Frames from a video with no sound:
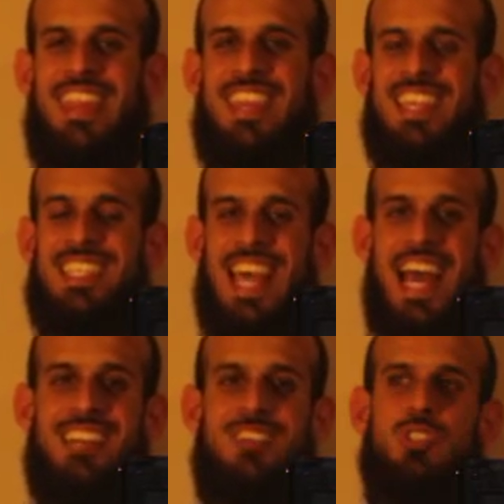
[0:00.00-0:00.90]
These
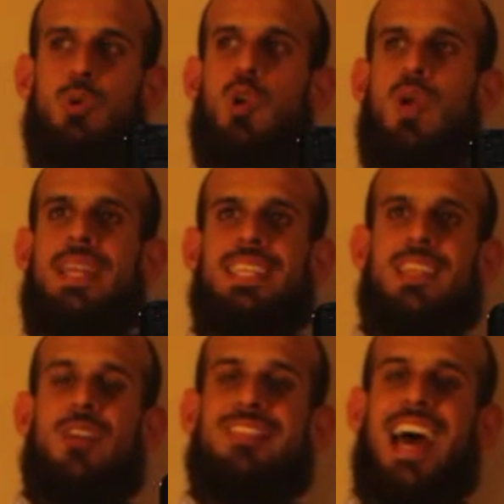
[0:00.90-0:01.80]
sand dunes were
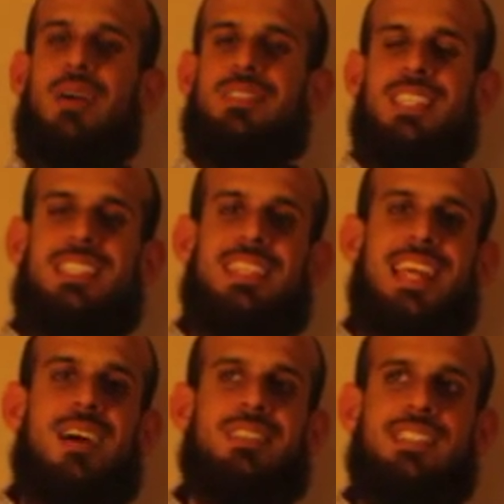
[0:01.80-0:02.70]
created thousands and
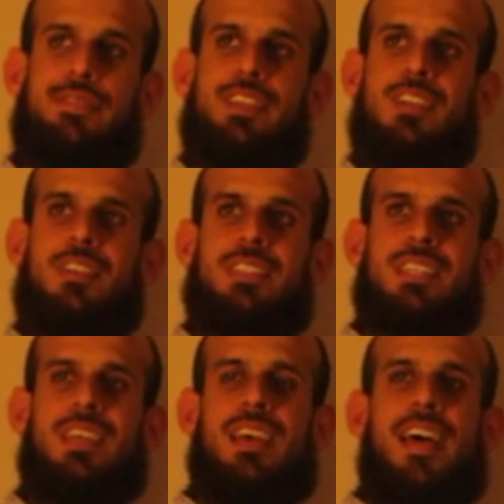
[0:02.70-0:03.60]
thousands of
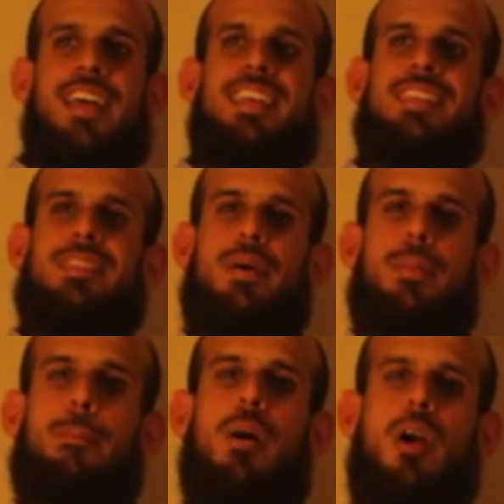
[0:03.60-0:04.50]
years.
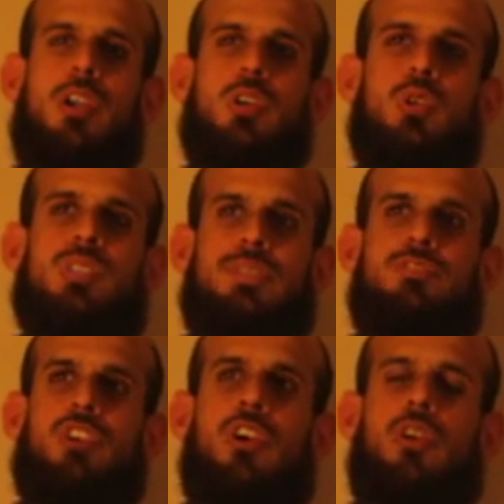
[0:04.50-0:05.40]
Particles
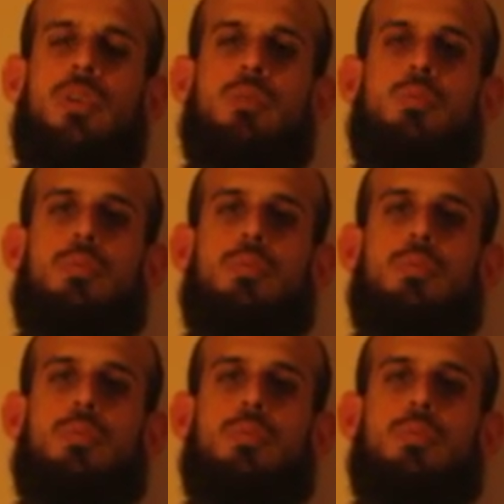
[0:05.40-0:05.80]
of dirt,